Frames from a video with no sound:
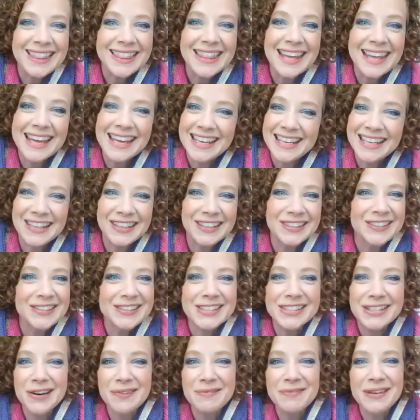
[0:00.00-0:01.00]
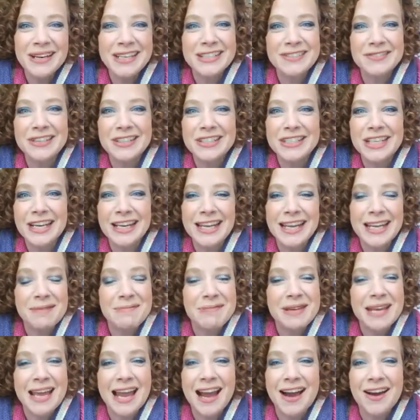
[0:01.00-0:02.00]
thank you so much for
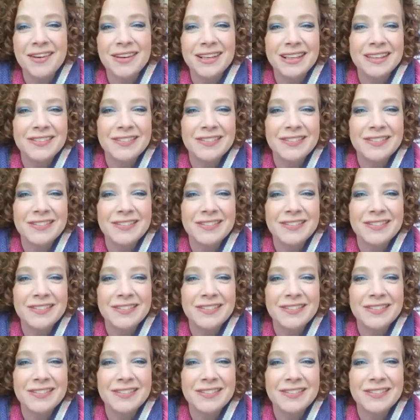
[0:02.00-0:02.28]
checking me out.